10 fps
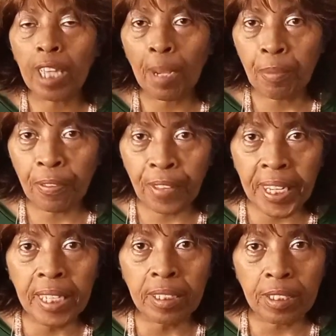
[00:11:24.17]
type of
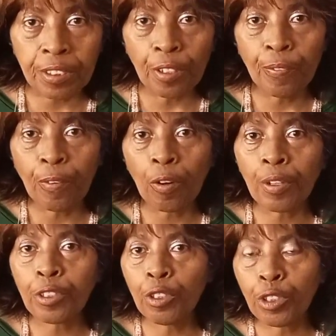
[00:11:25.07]
things and so
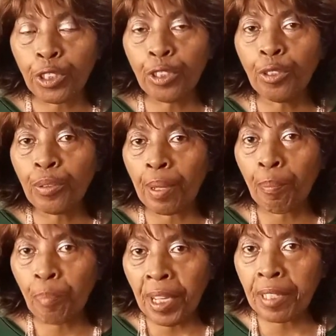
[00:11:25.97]
forth to choose and
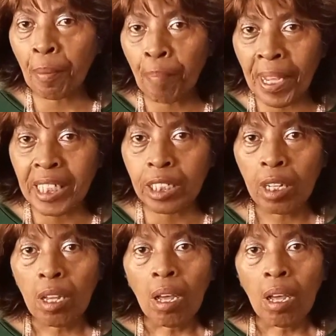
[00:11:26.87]
pick the best